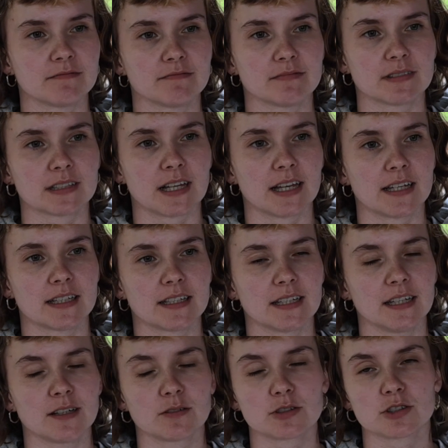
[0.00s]
like
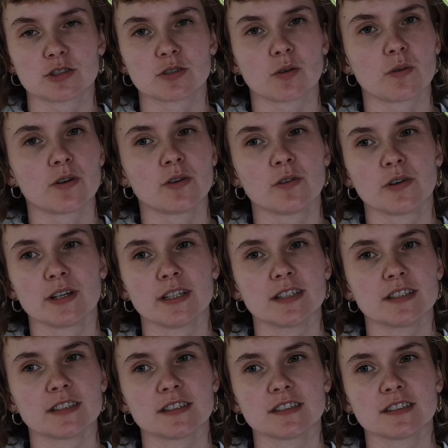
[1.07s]
it was so
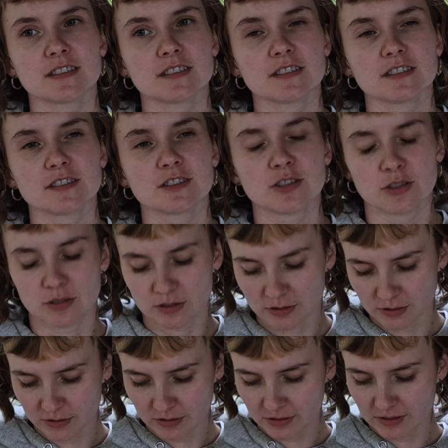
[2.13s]
annoying
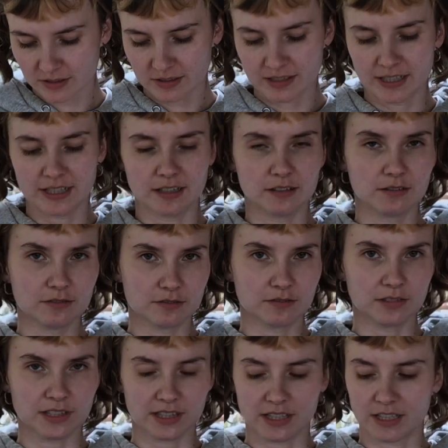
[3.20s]
to knit
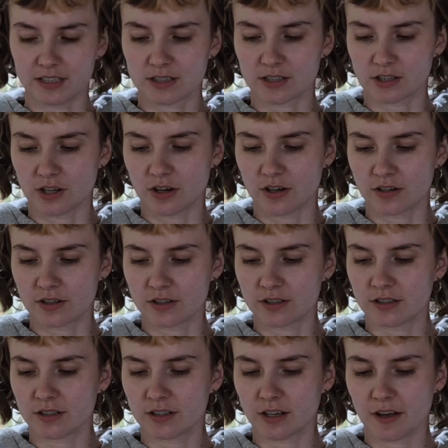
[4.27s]
with these long
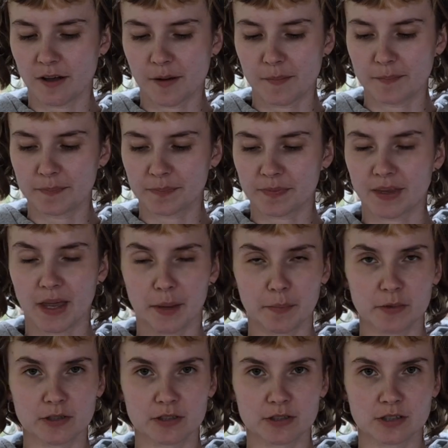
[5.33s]

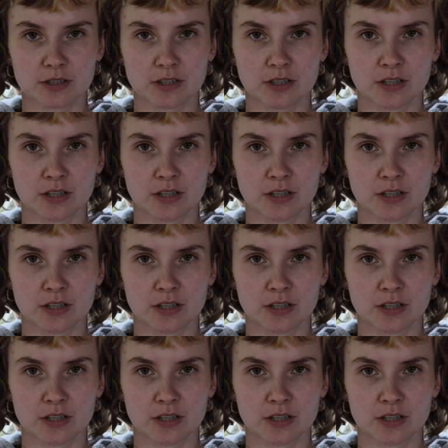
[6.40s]
cables.